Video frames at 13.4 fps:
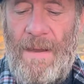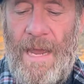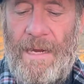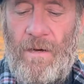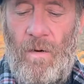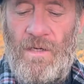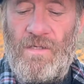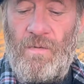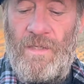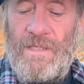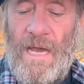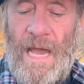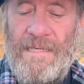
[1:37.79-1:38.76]
acorns were
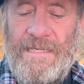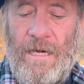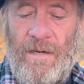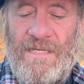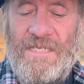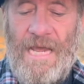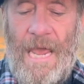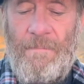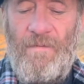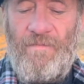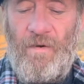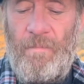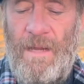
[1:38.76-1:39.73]
a dietary staple
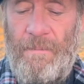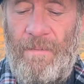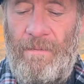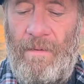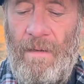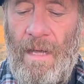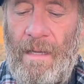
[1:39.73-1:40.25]
for people